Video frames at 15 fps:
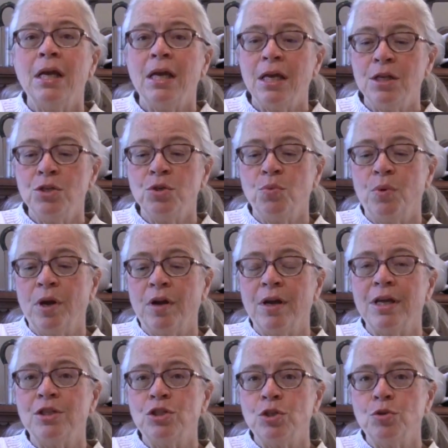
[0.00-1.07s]
into where
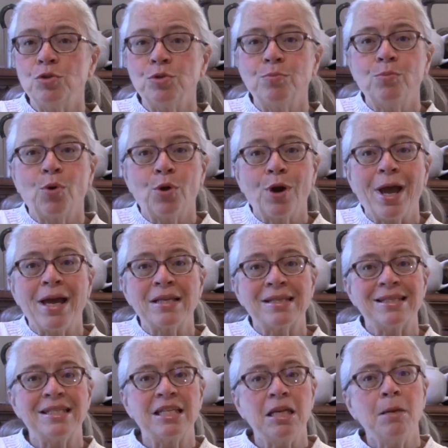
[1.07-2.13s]
it's used more as
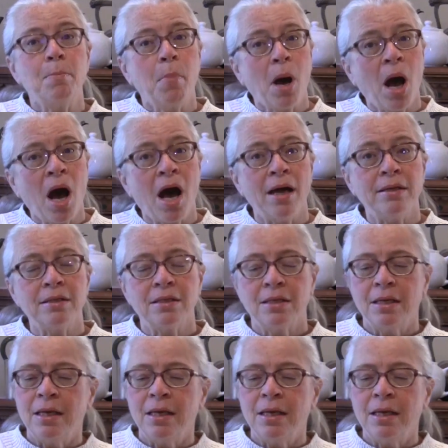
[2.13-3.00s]
a teapot.